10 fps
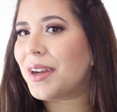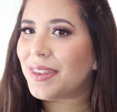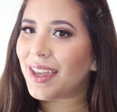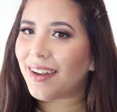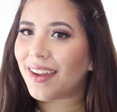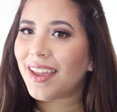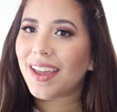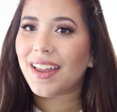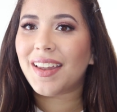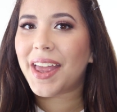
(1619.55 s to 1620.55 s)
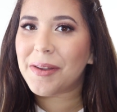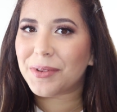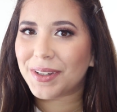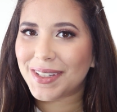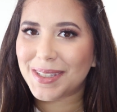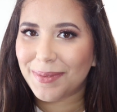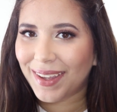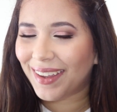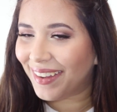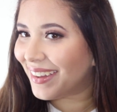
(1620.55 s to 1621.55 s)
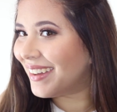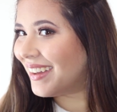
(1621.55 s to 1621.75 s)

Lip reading: and then glamorous me.